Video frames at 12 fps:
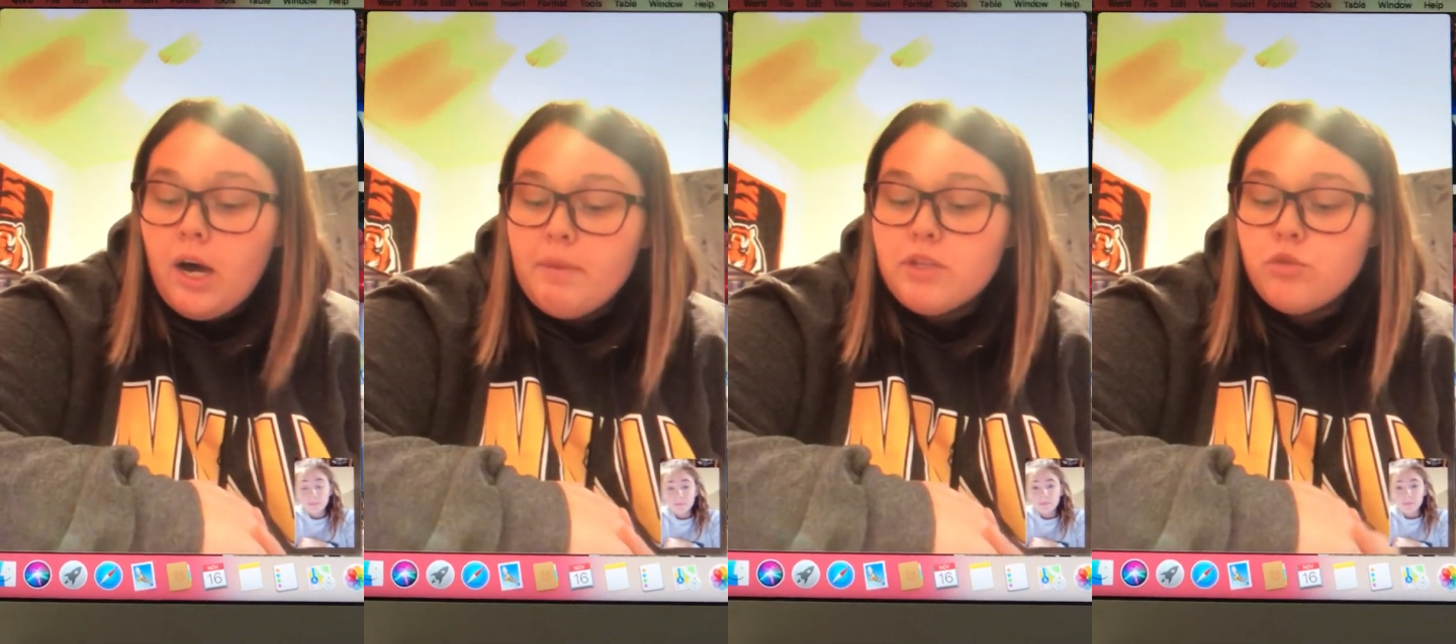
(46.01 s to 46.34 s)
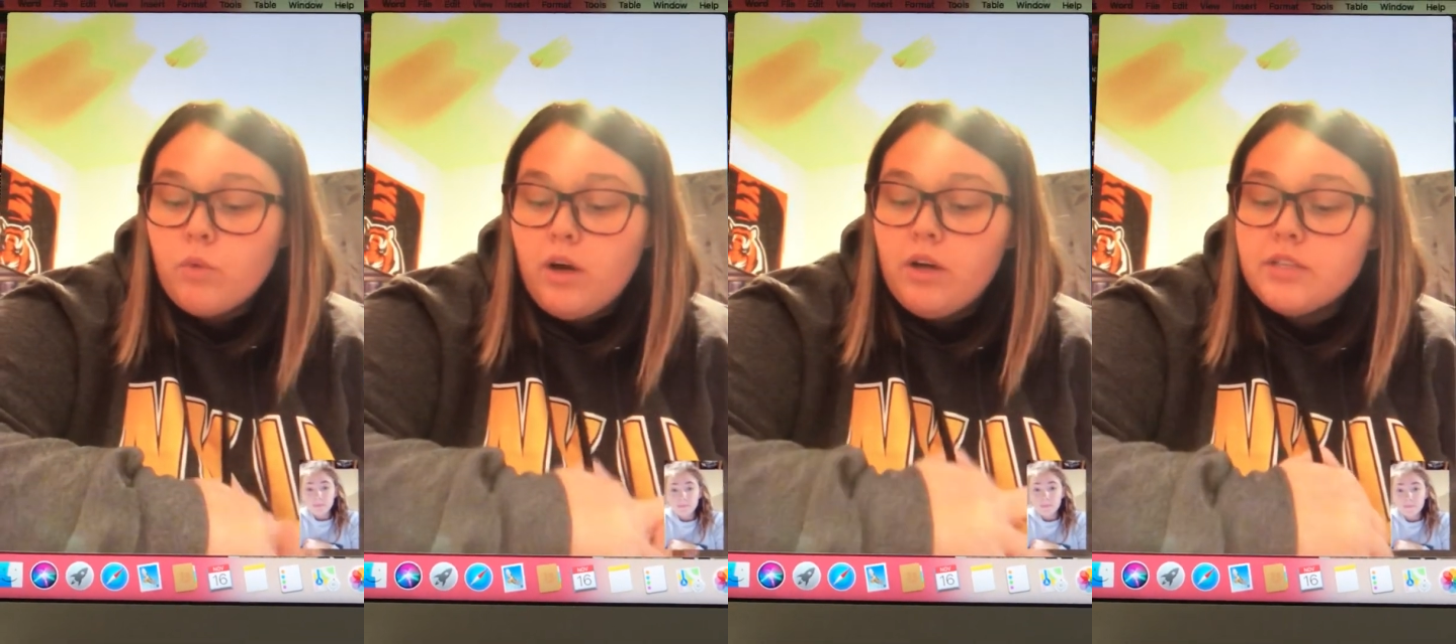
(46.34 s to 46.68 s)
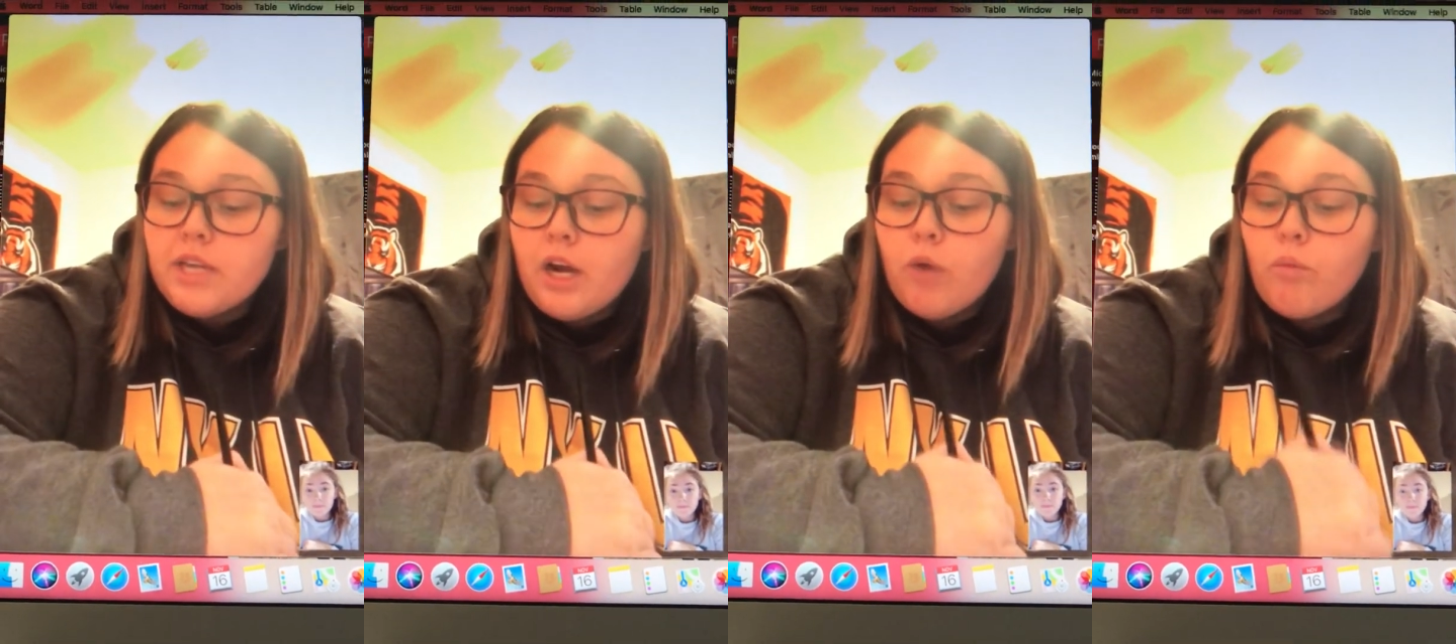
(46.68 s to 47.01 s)
as well as
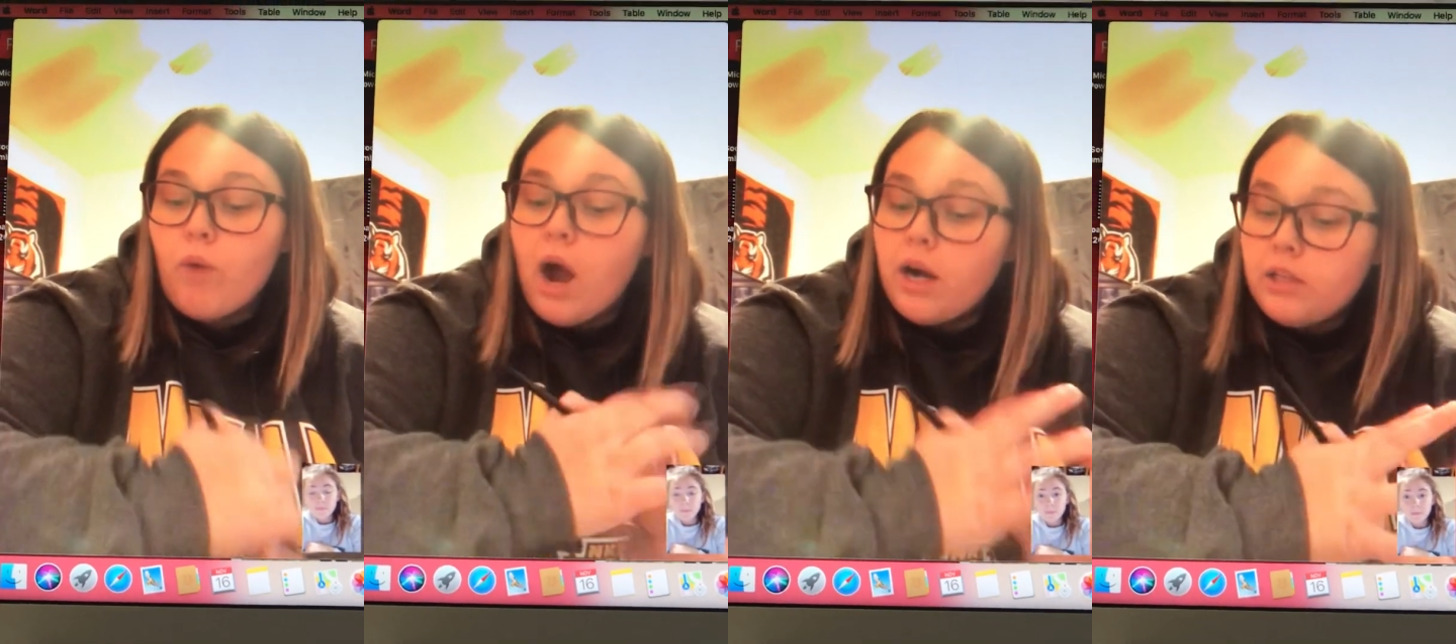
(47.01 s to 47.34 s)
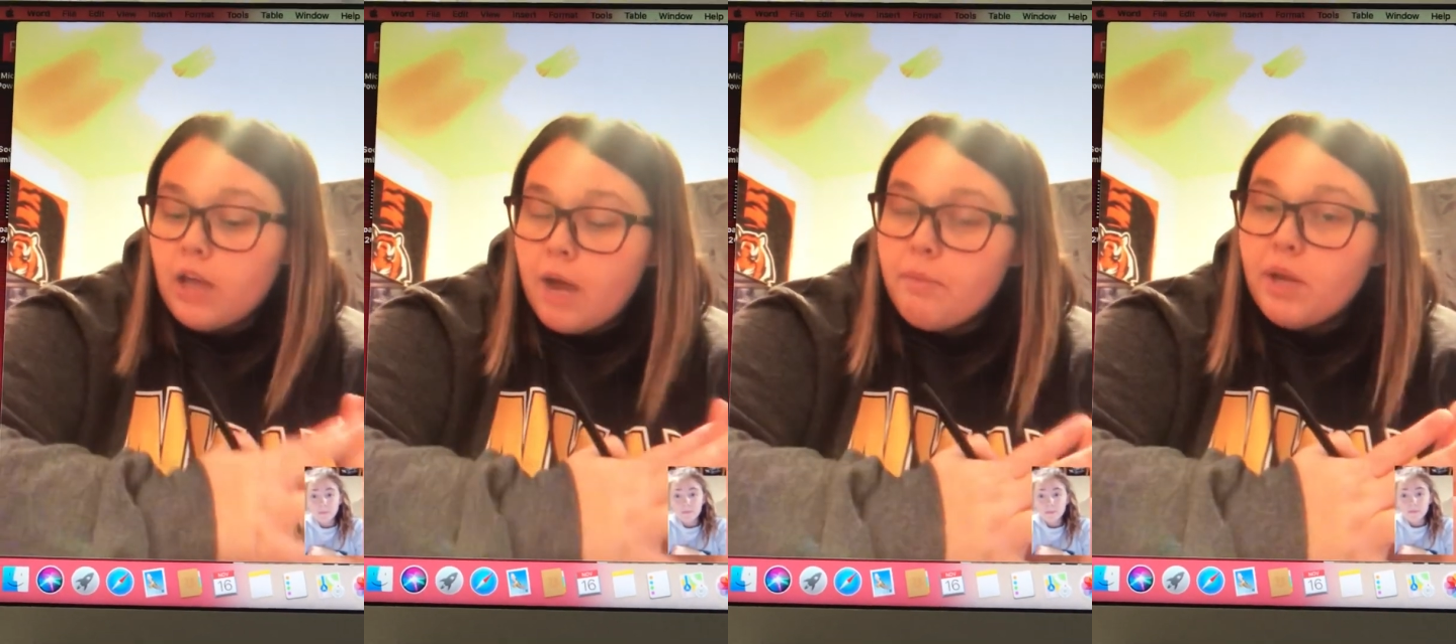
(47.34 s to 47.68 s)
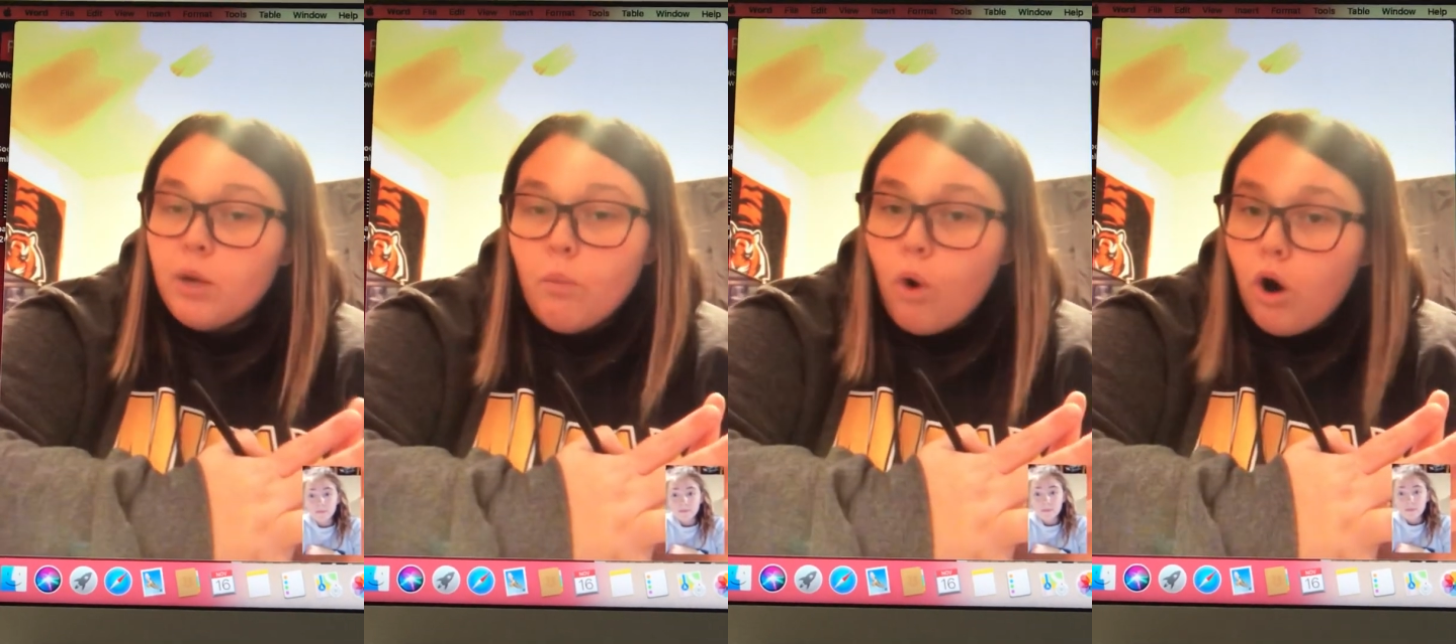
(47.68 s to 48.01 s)
like a rock
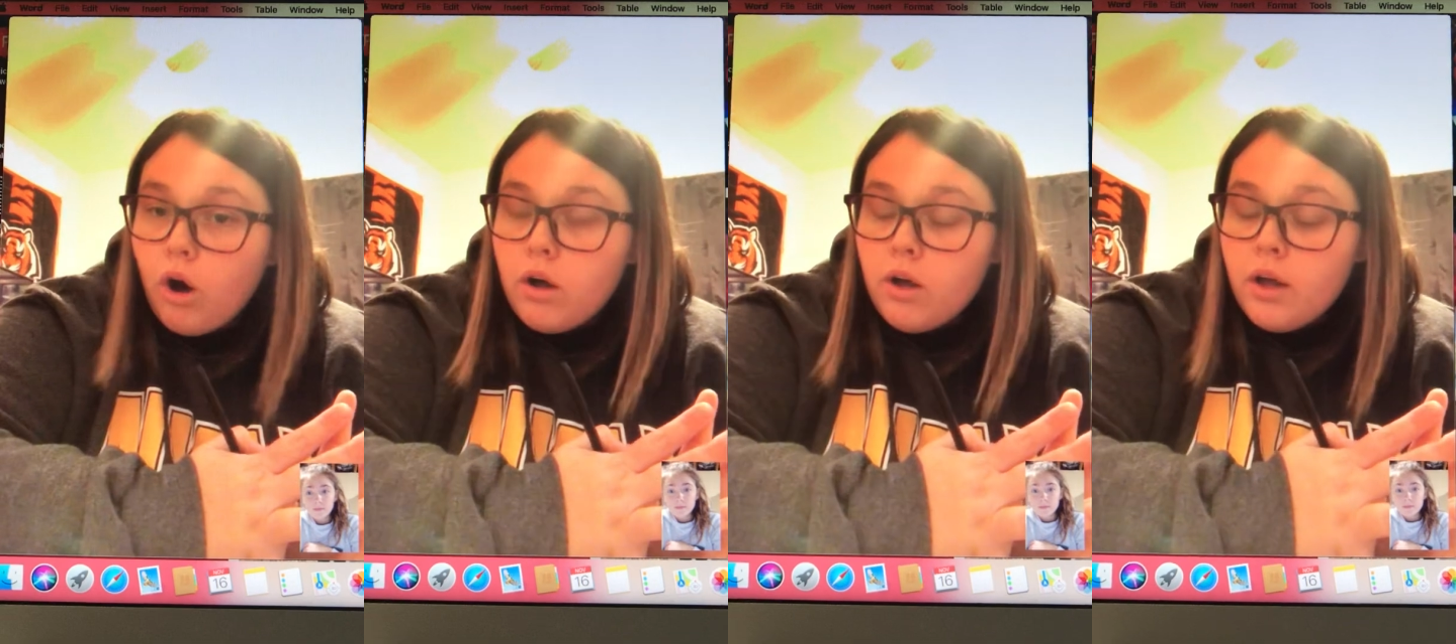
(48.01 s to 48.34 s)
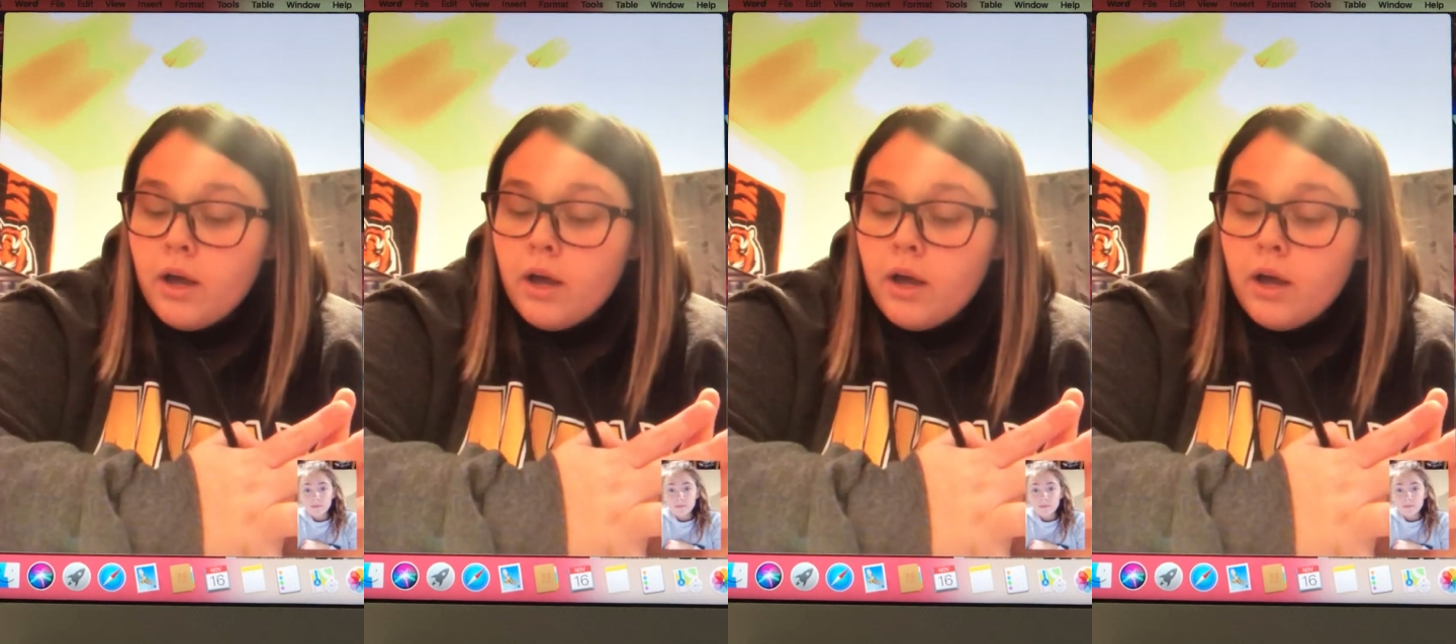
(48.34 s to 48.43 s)
climbing wall.